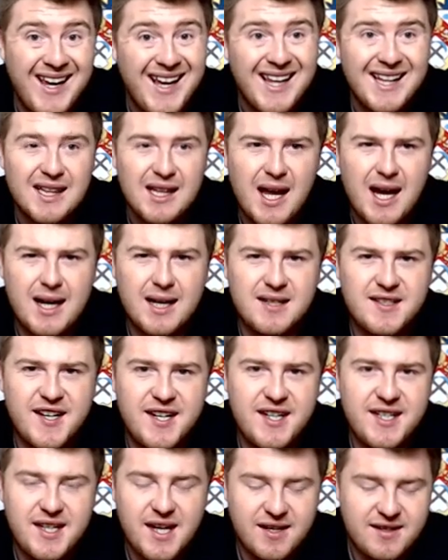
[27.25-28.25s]
Like I said
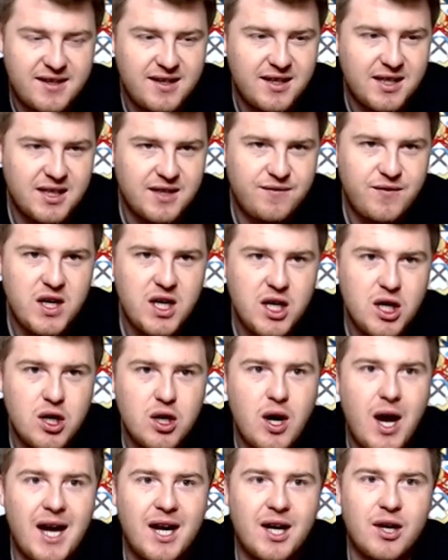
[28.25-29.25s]
in yesterday's video,
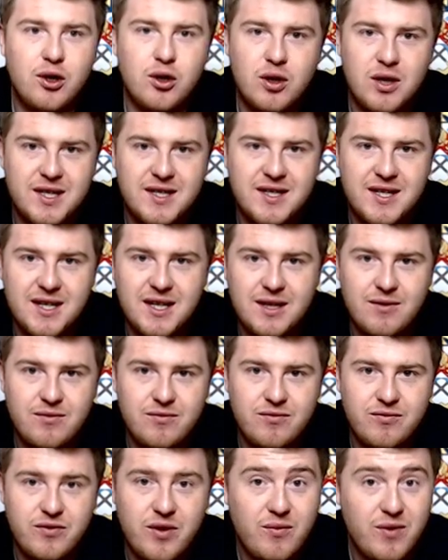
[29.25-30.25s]
I can only see
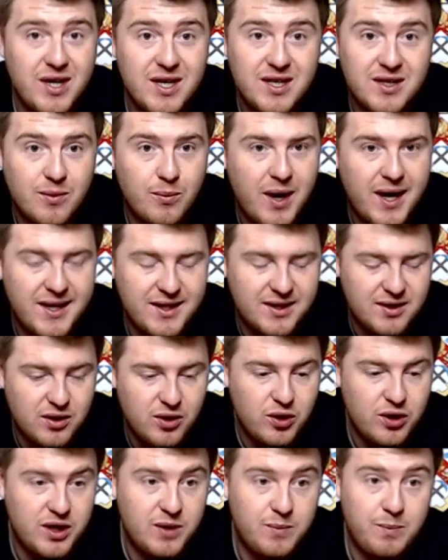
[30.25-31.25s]
the reason why it's
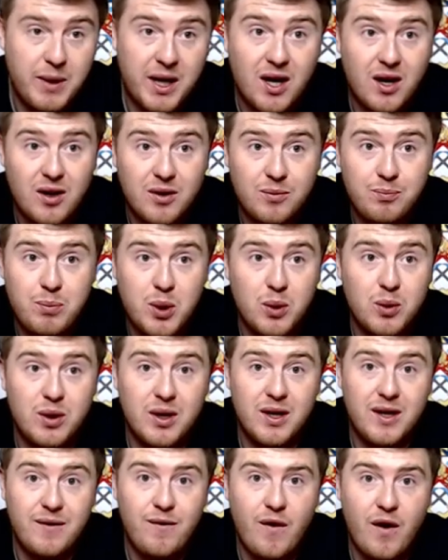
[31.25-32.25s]
loan is because
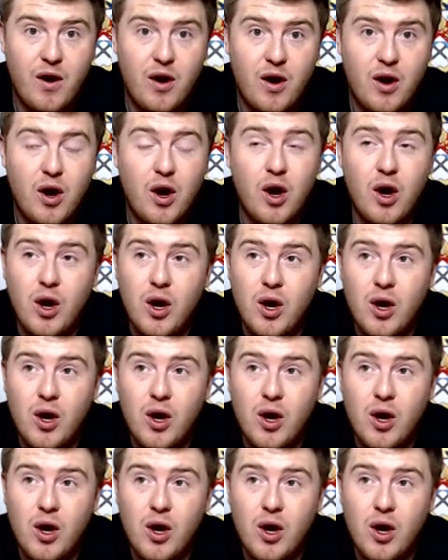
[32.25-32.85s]
purely for